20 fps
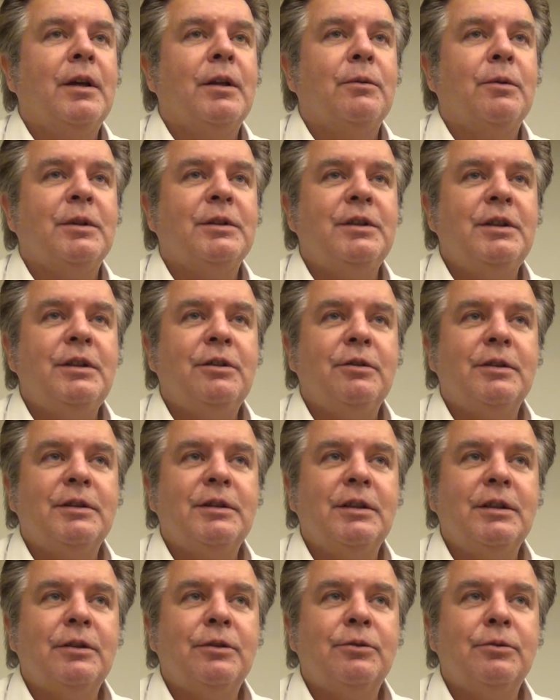it was
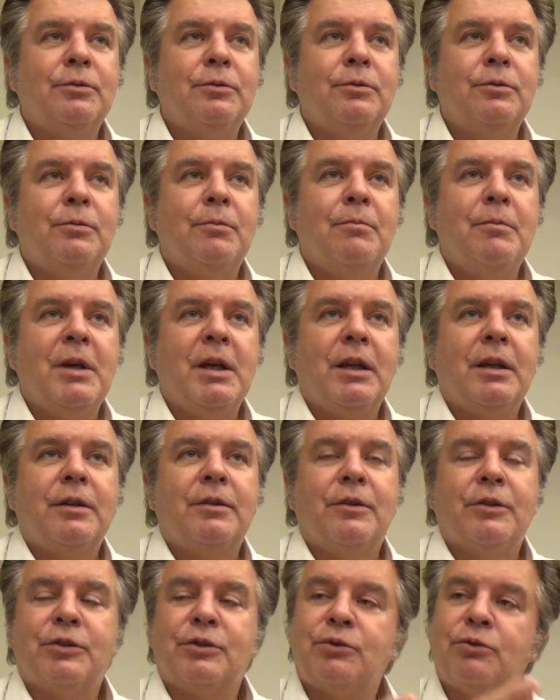interesting to
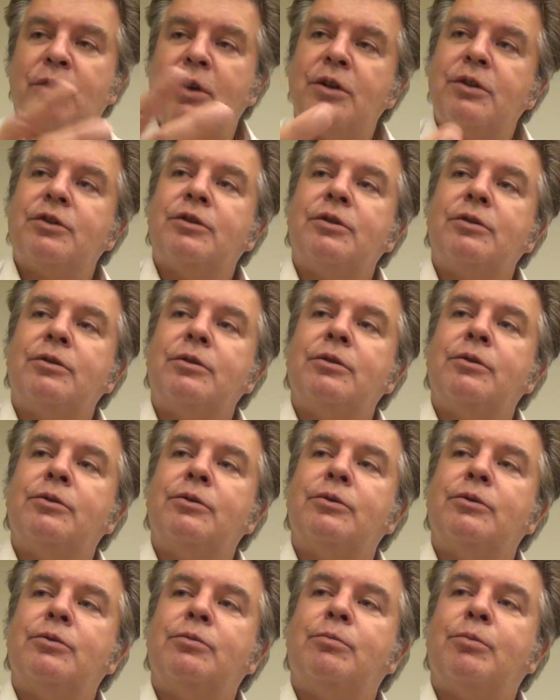make the structure
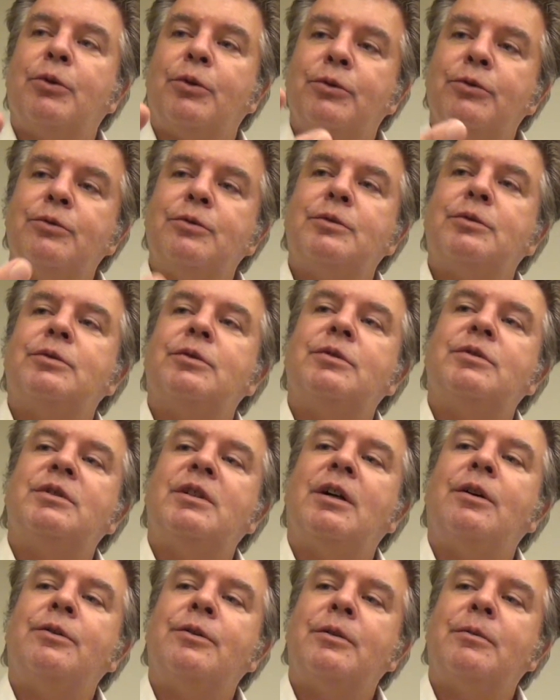to produce a
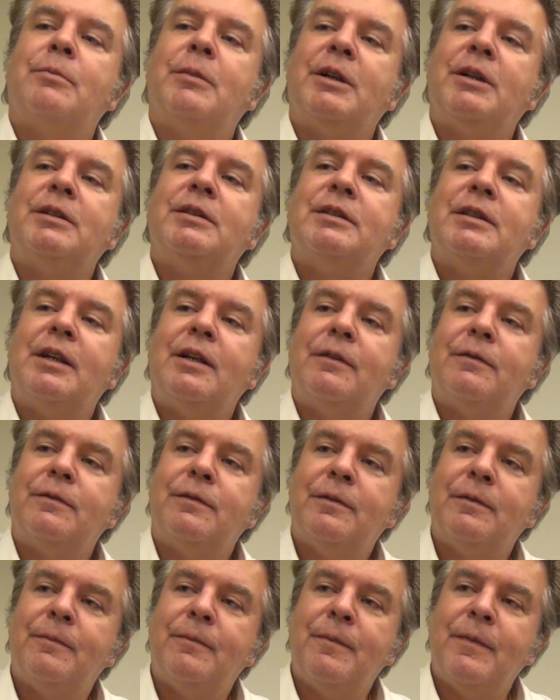sound by
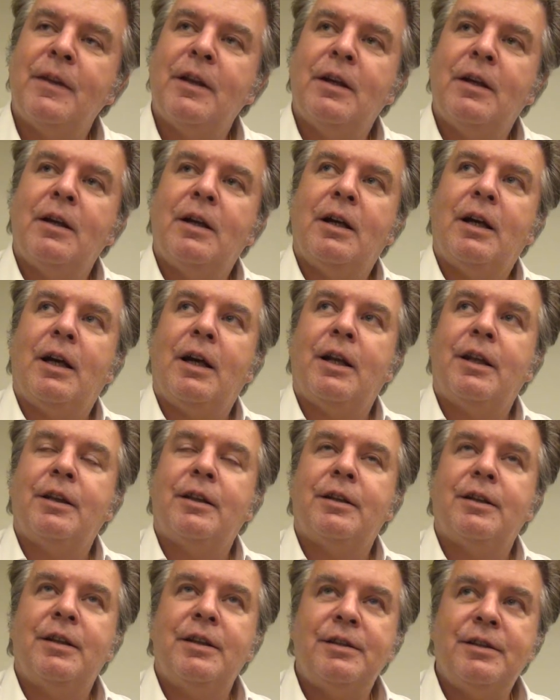itself.
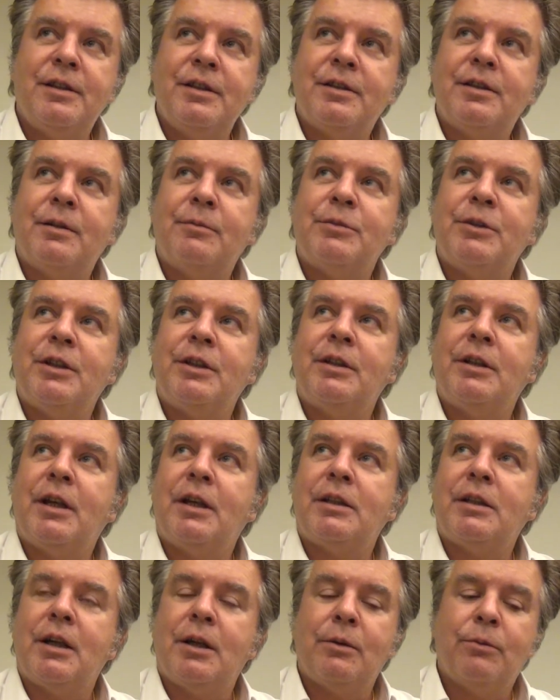And this is something
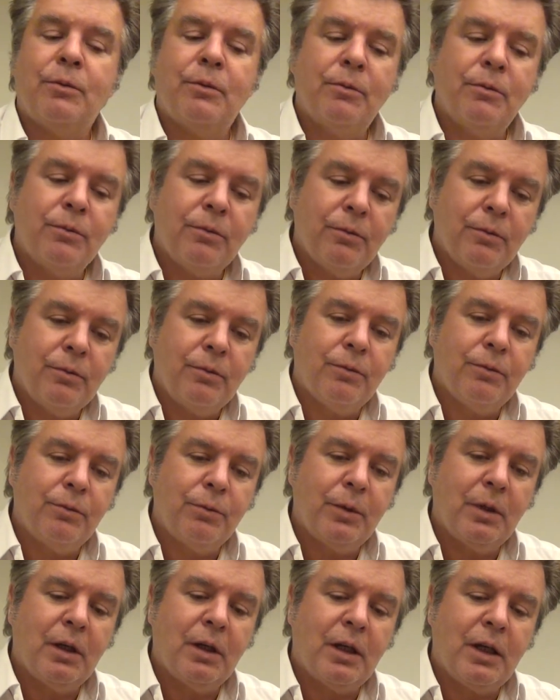that I
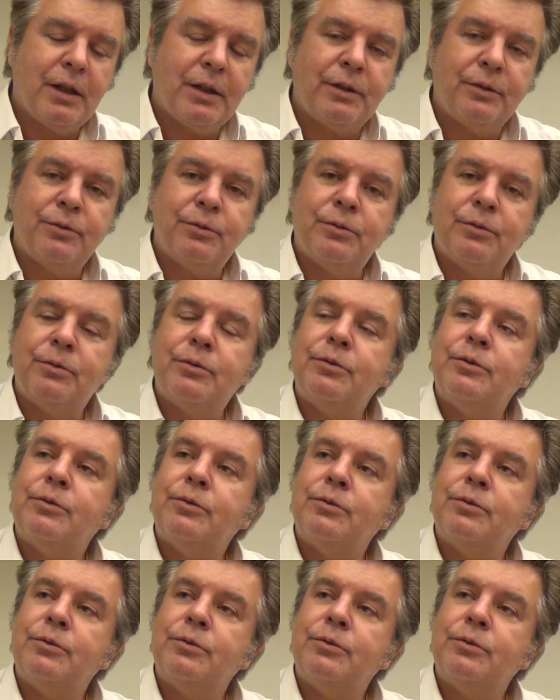will like to